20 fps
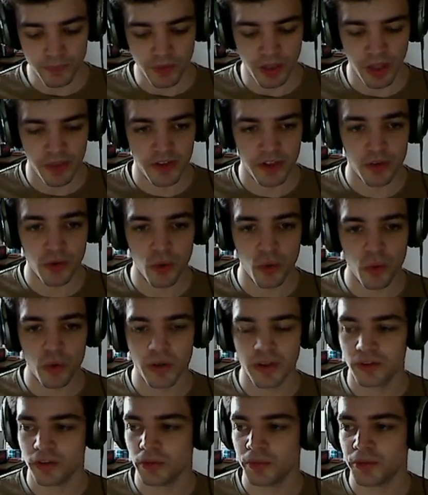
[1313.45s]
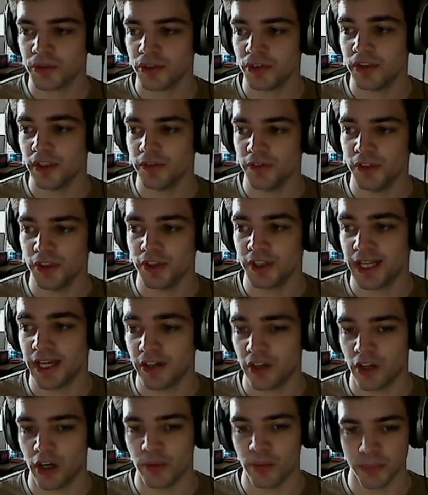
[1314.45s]
there's always an opportunity for you to get an
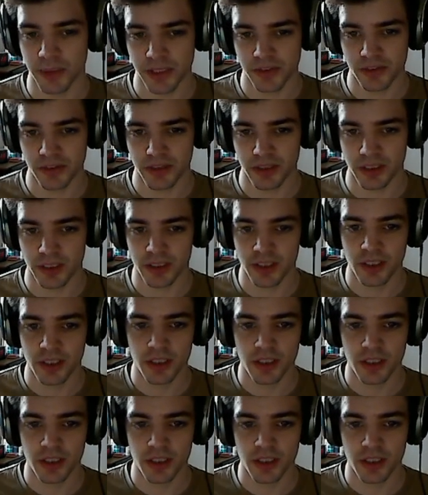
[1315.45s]
armor basically.